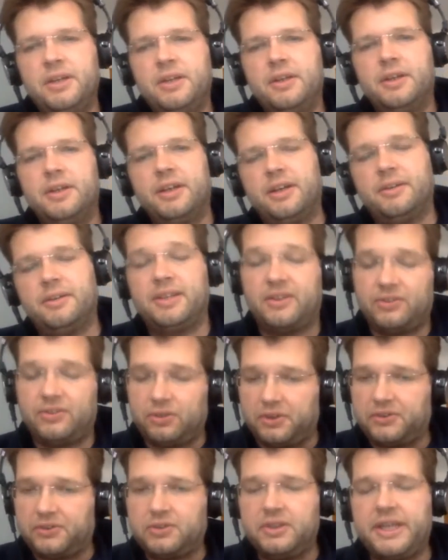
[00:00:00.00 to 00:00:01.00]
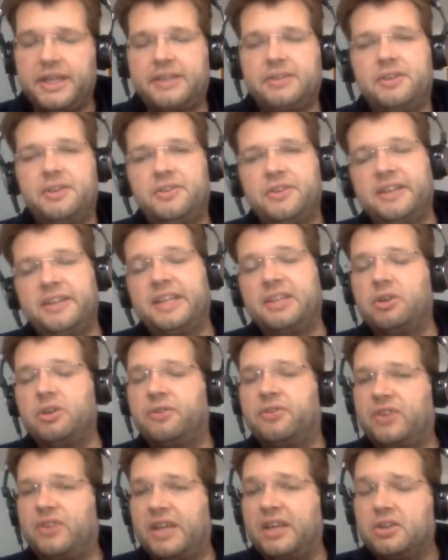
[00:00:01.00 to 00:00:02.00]
That's source connectors. And then you
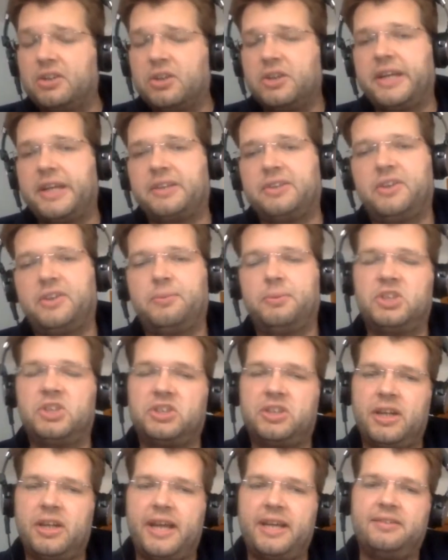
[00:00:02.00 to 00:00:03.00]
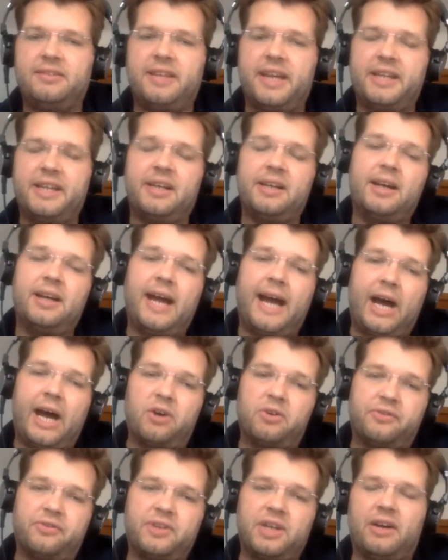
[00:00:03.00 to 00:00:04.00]
have sink connectors, which take data
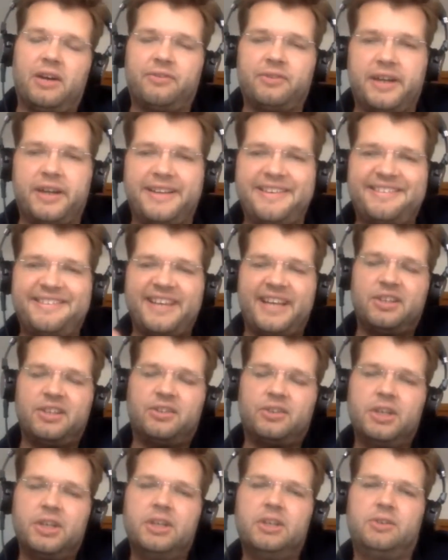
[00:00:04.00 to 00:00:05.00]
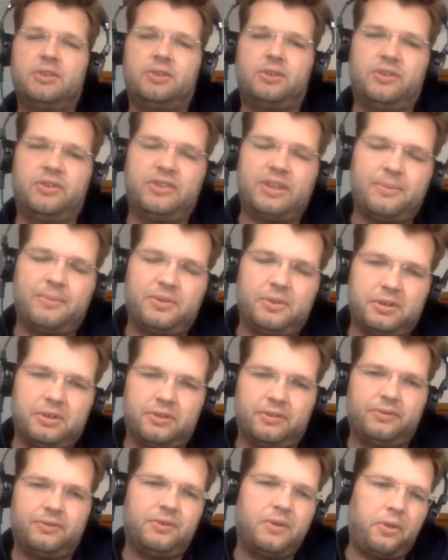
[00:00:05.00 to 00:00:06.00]
out of Kafka and send it to some sort
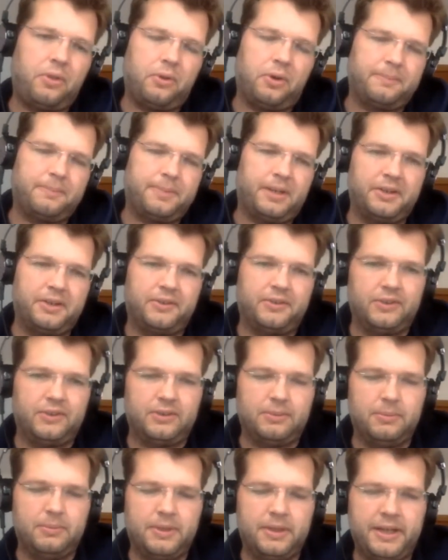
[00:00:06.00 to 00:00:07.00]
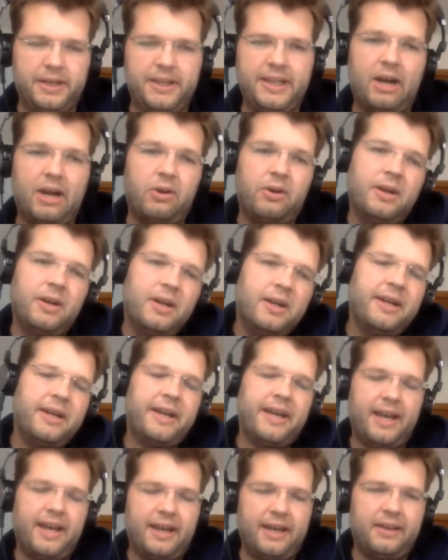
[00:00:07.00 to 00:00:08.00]
of third-party system. And now,
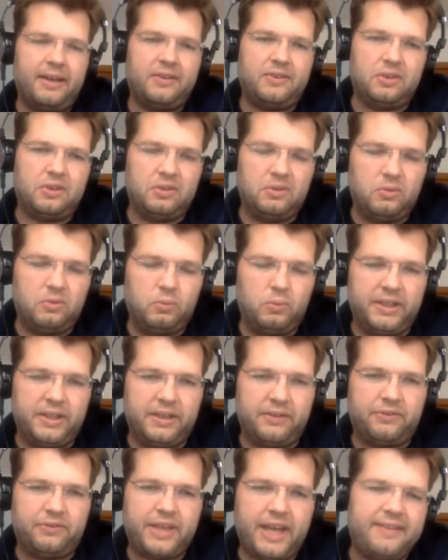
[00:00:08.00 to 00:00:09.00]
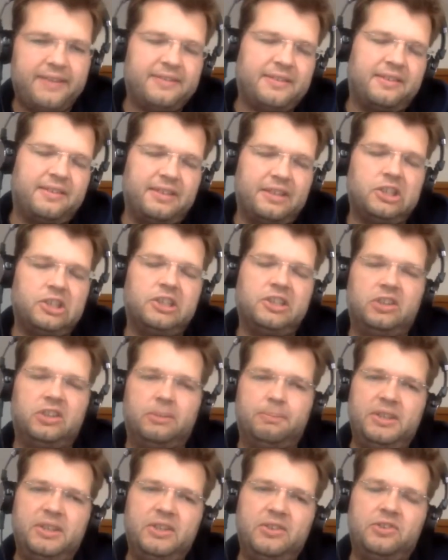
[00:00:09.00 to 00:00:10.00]
as you will have guessed, essentially
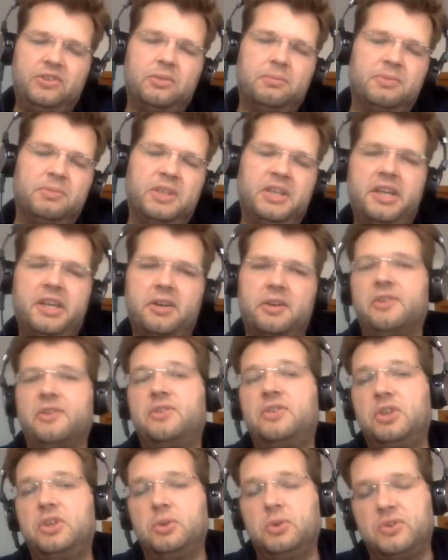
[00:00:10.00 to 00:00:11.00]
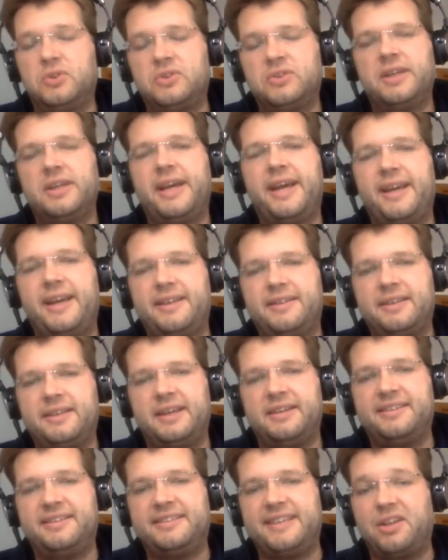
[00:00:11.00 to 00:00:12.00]
Debezium here is used as
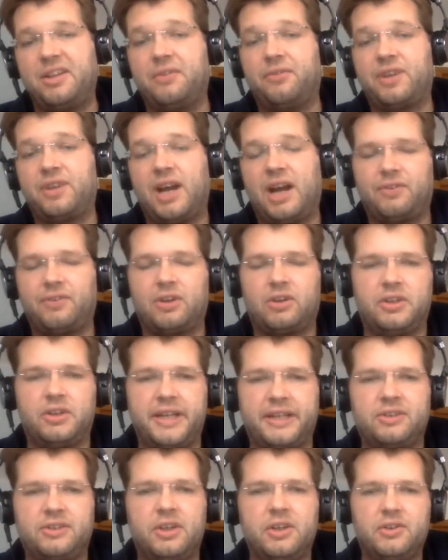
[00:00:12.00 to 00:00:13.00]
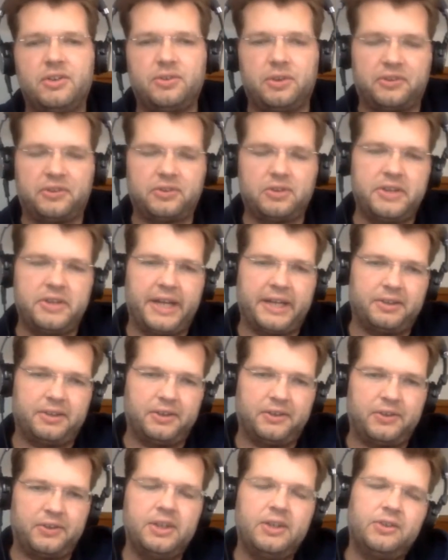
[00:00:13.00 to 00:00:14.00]
a set of Kafka Connect source
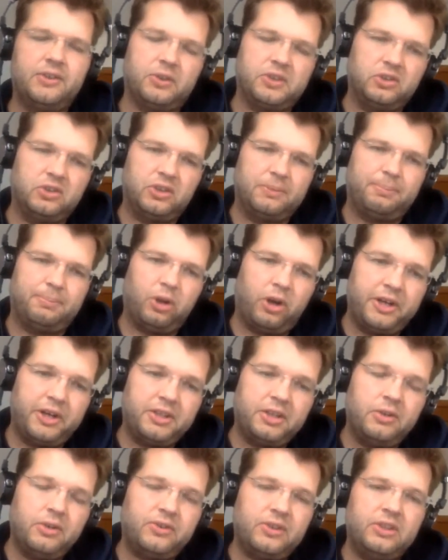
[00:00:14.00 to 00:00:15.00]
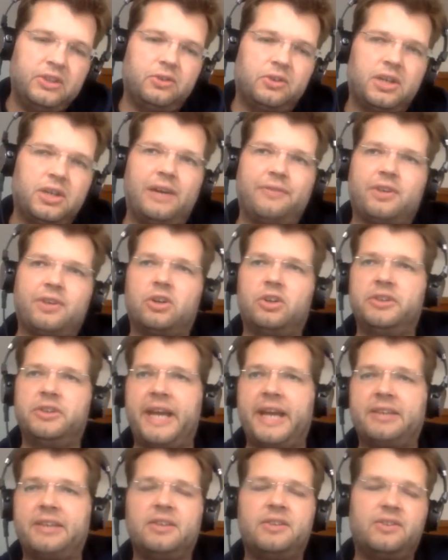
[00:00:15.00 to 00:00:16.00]
connectors. So you deploy those into Kafka
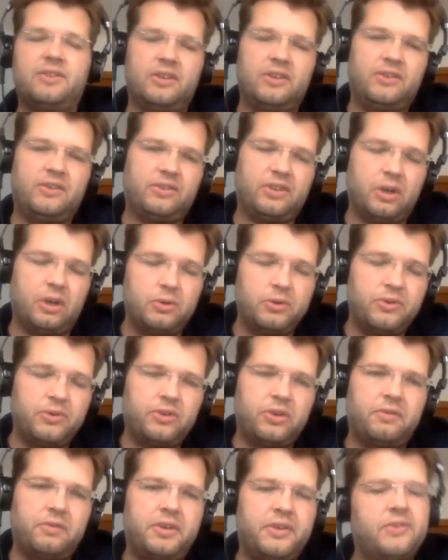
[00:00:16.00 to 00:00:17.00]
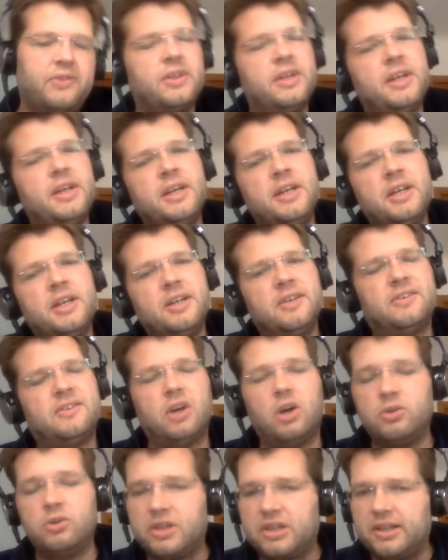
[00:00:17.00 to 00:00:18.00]
Connect. It's its own service, its
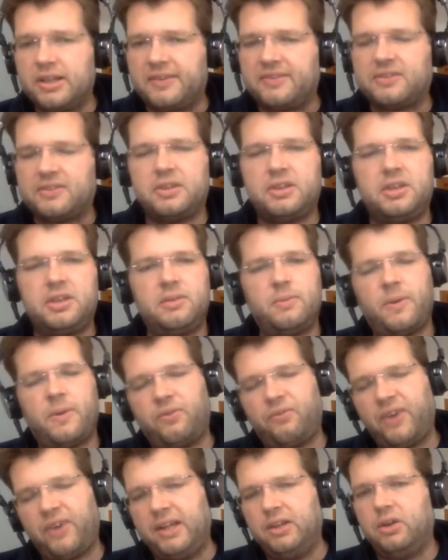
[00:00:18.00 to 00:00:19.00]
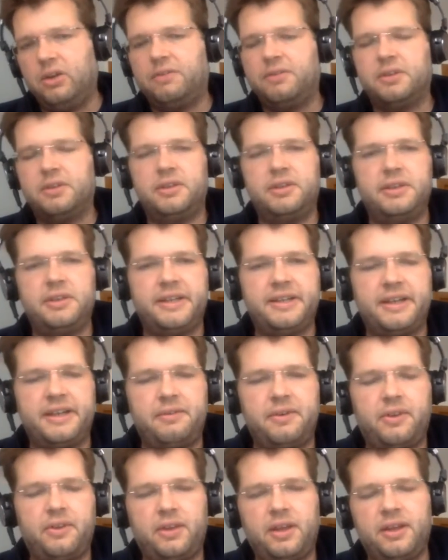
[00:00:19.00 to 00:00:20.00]
own cluster with failover and
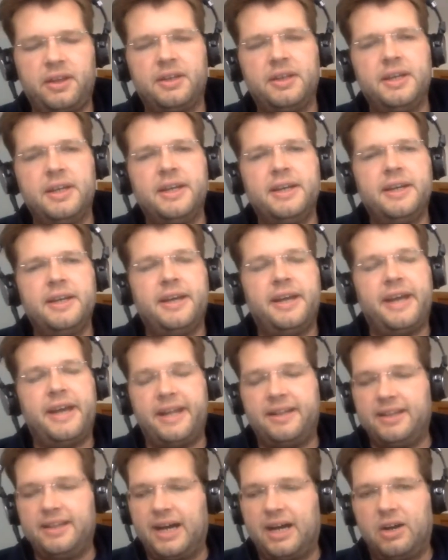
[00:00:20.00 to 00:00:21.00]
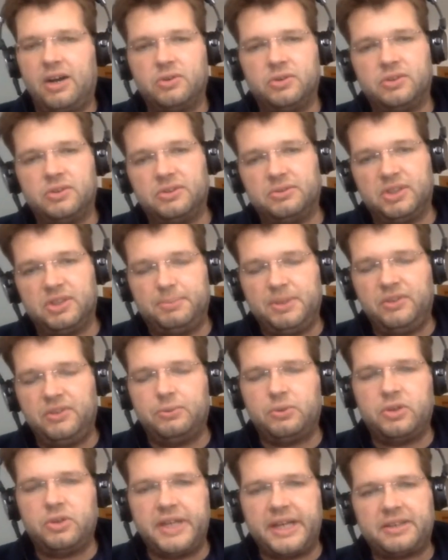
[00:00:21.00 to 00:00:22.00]
everything. And now the
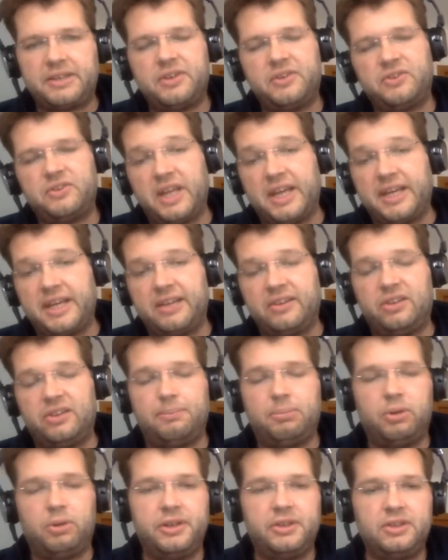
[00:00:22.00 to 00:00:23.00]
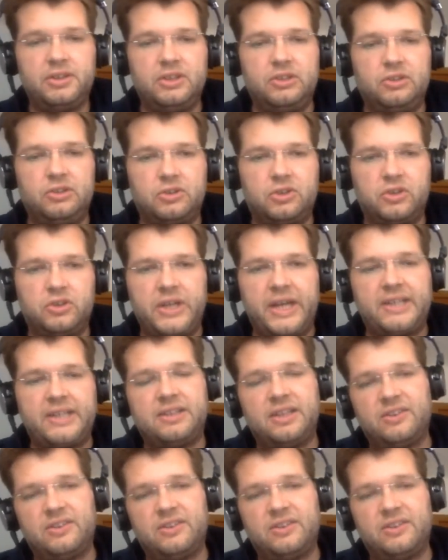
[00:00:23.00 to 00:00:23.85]
Debezium connectors, they get deployed into Connect.